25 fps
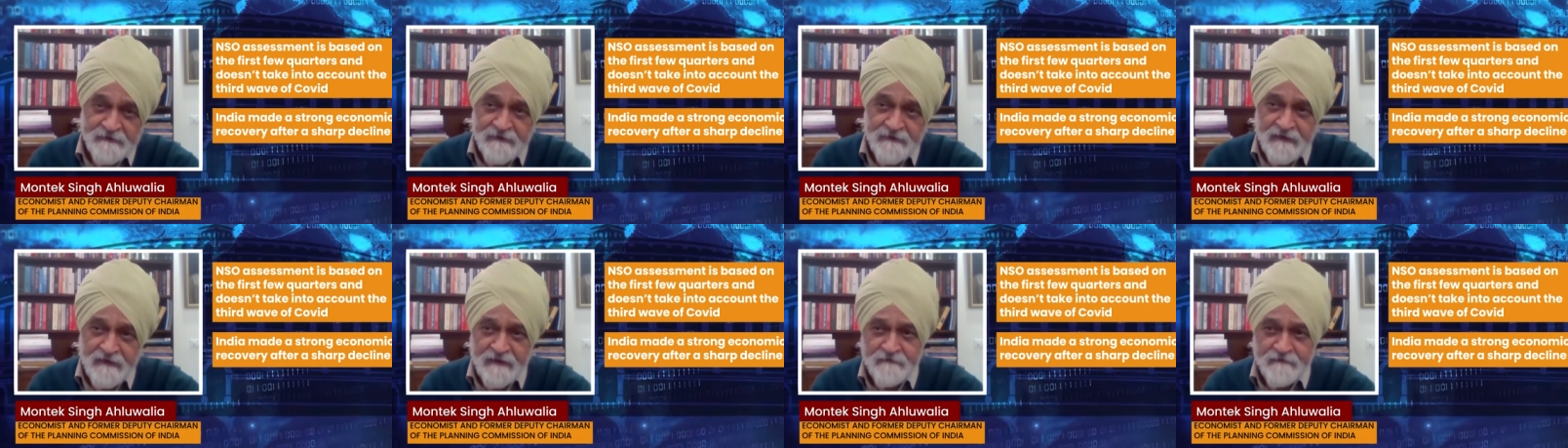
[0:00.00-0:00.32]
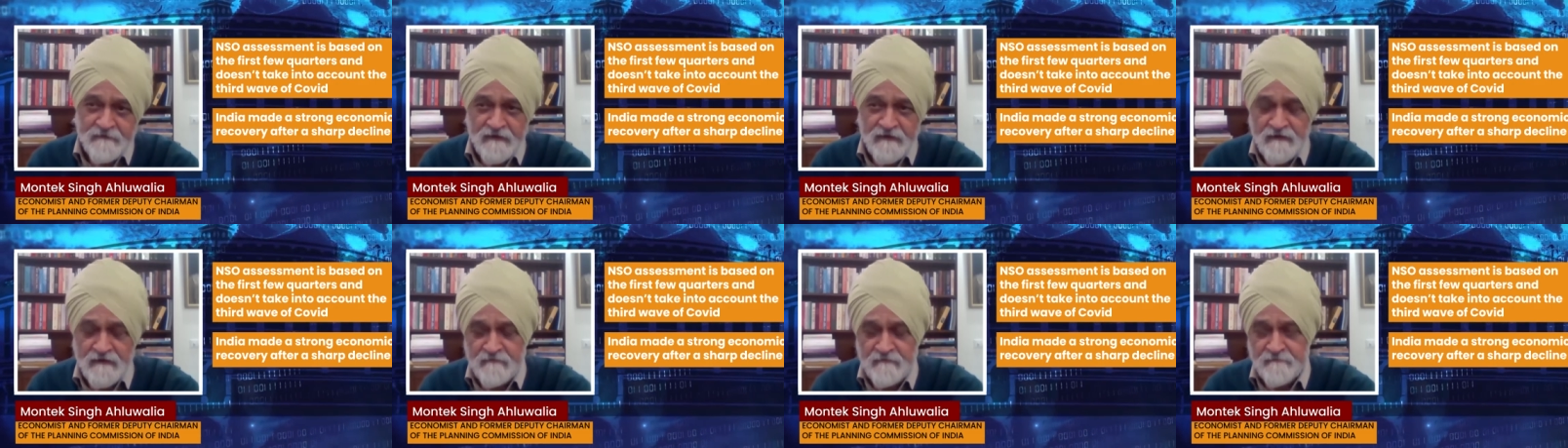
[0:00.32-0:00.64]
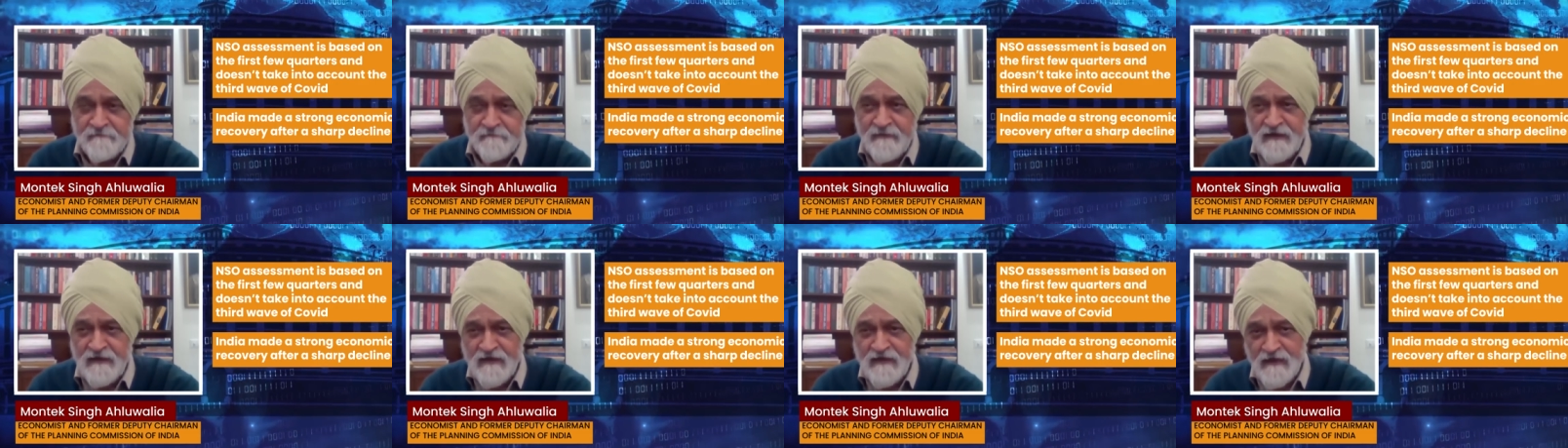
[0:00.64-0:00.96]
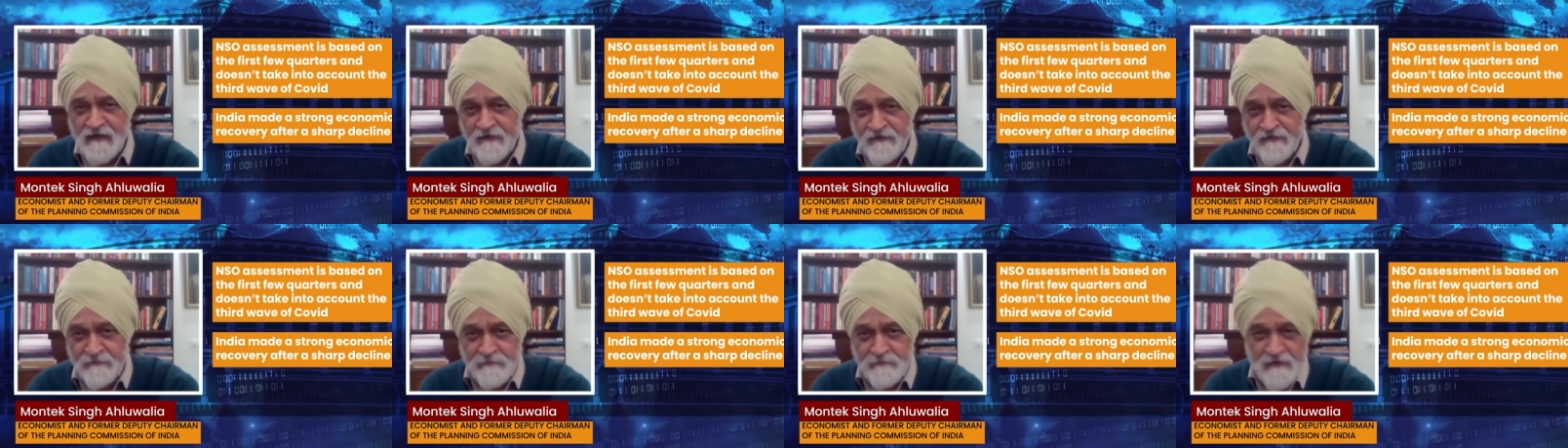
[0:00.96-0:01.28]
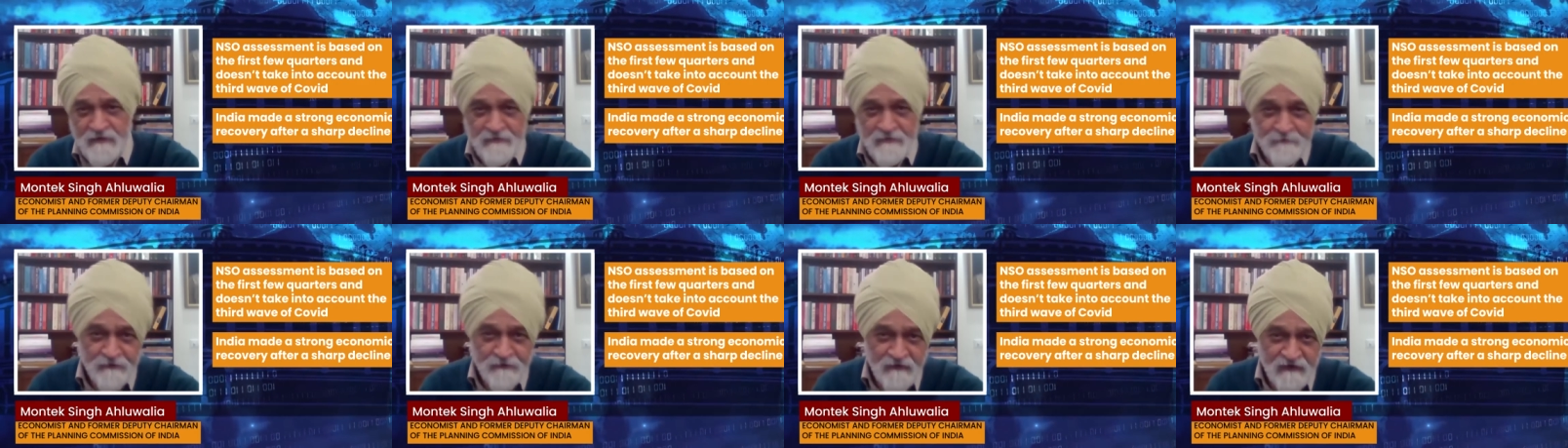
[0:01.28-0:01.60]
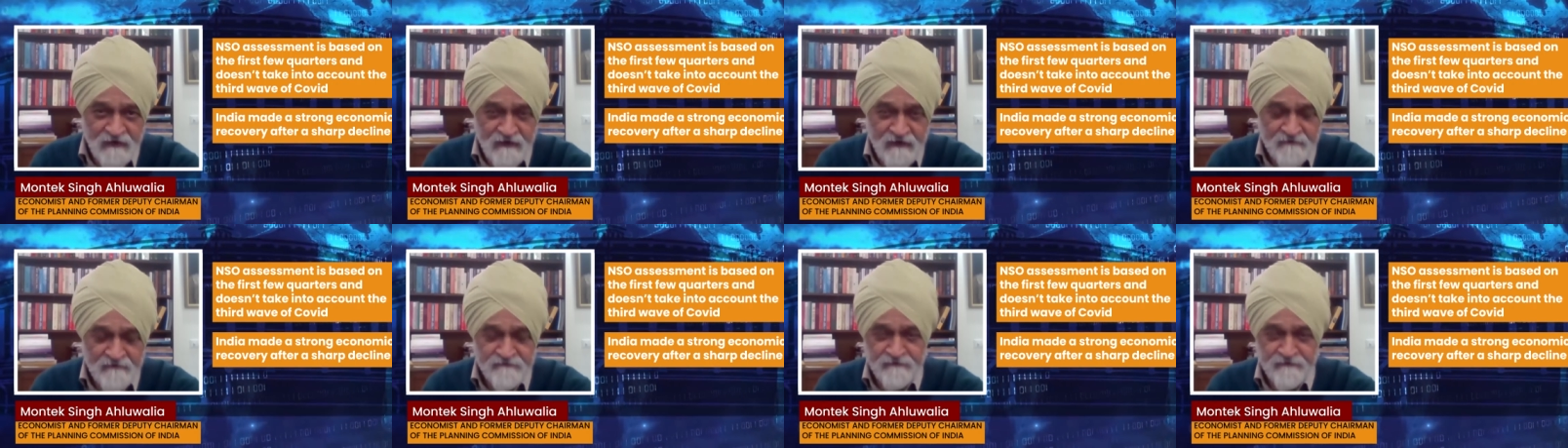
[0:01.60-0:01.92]
And many other people
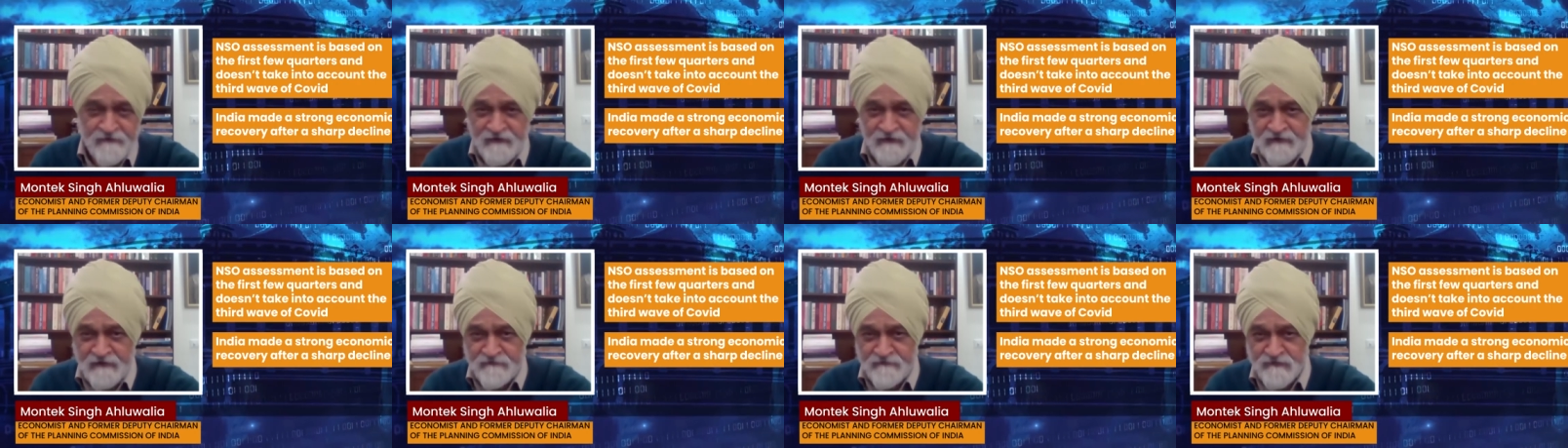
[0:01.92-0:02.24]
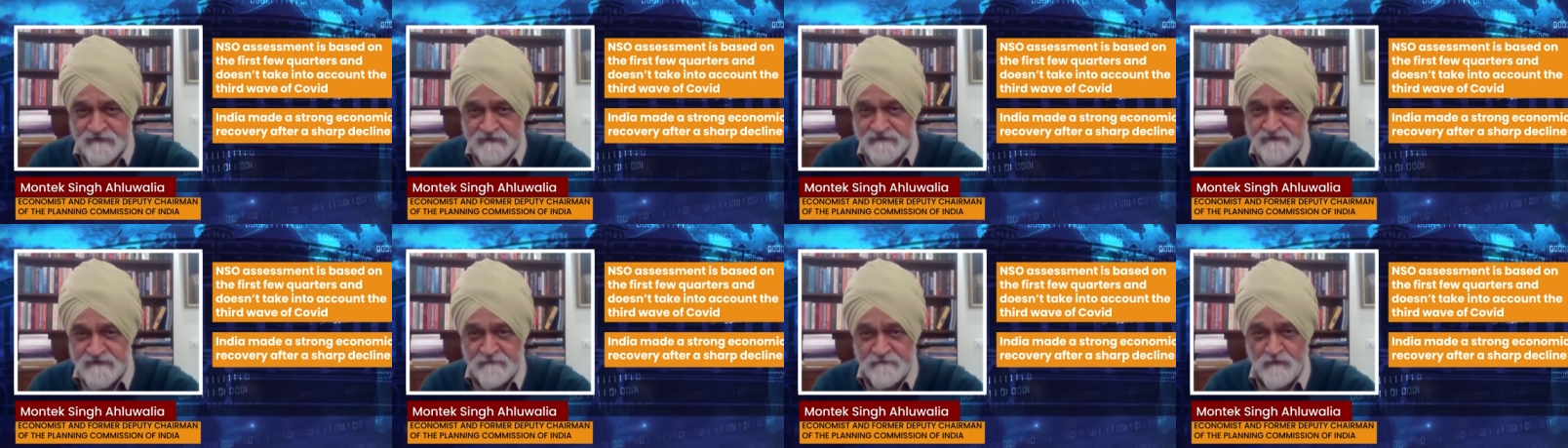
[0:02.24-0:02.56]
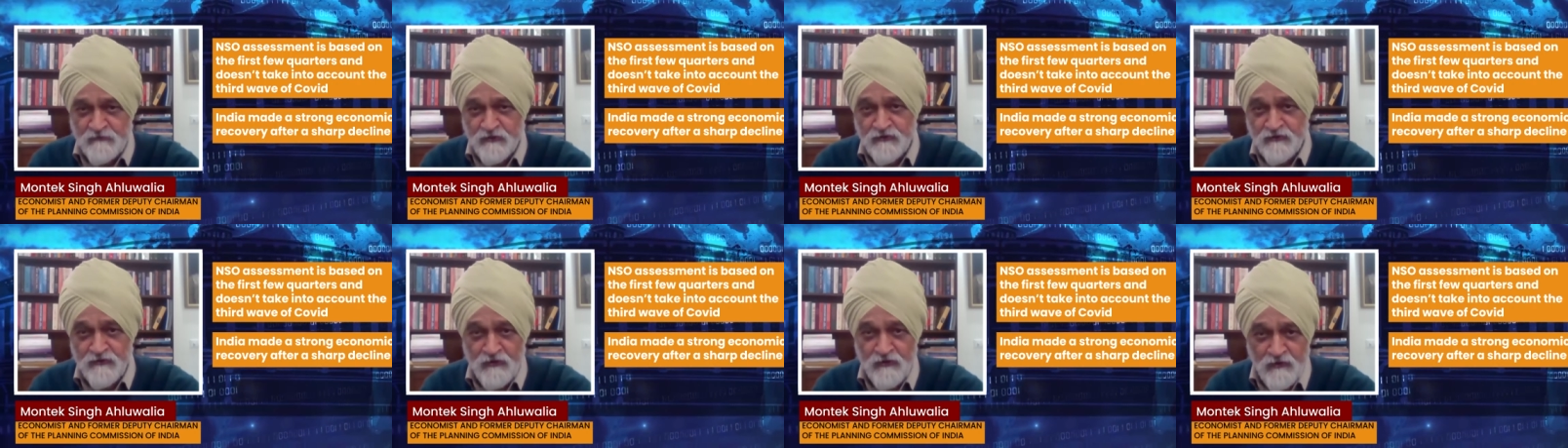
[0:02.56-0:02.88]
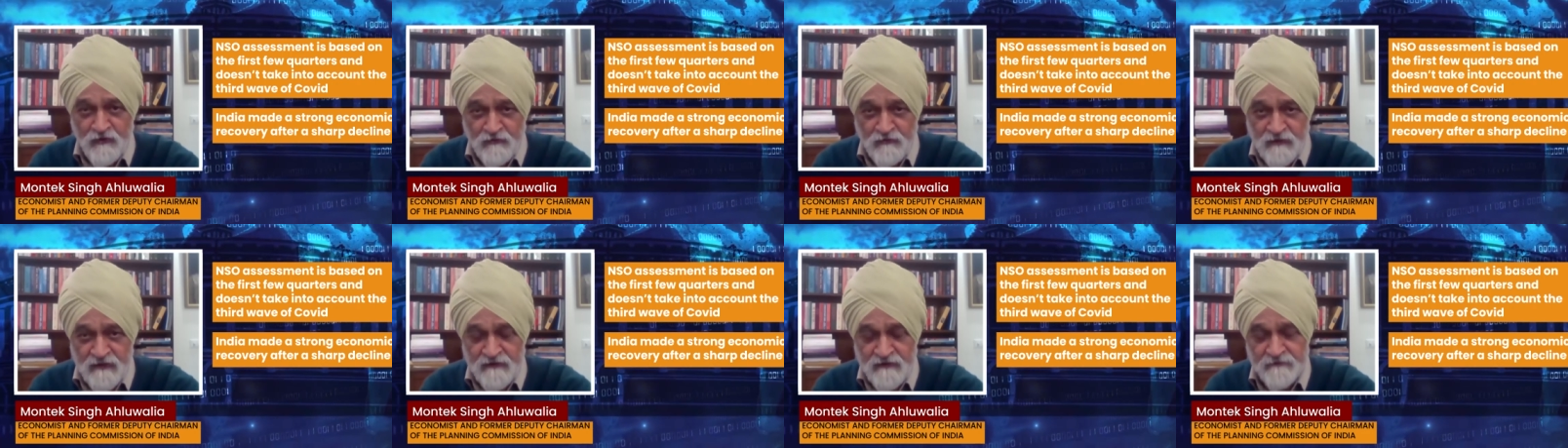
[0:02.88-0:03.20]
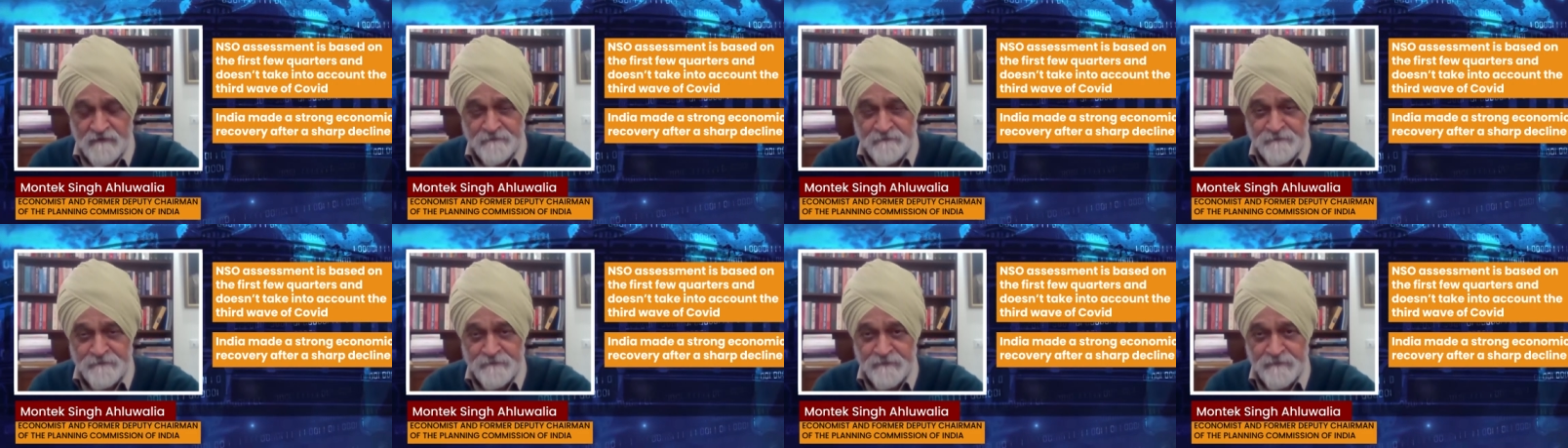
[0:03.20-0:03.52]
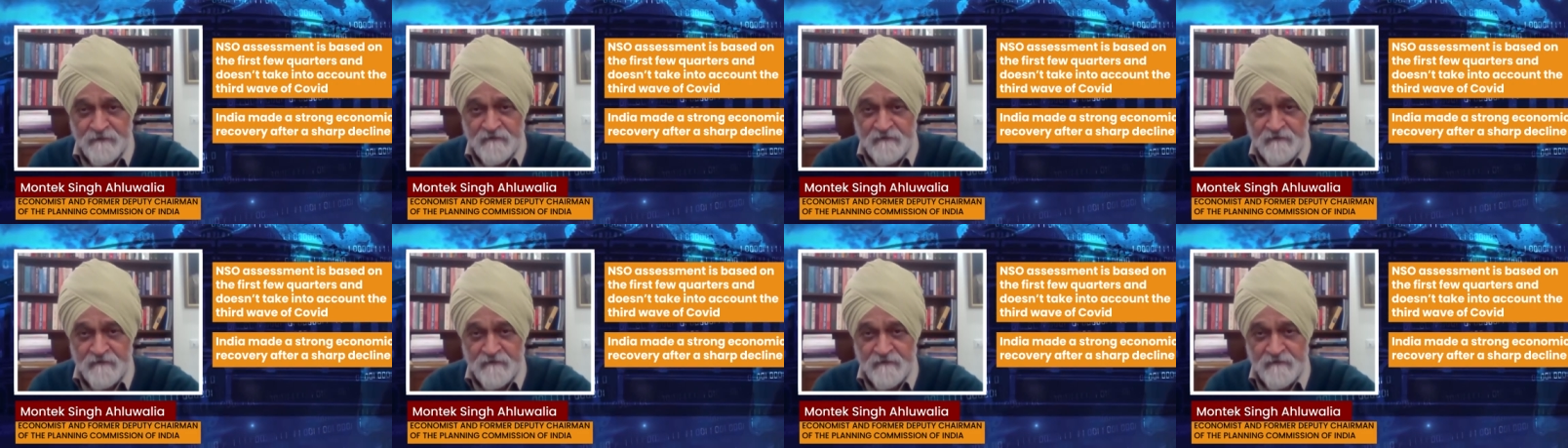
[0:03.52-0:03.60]
have given somewhat lower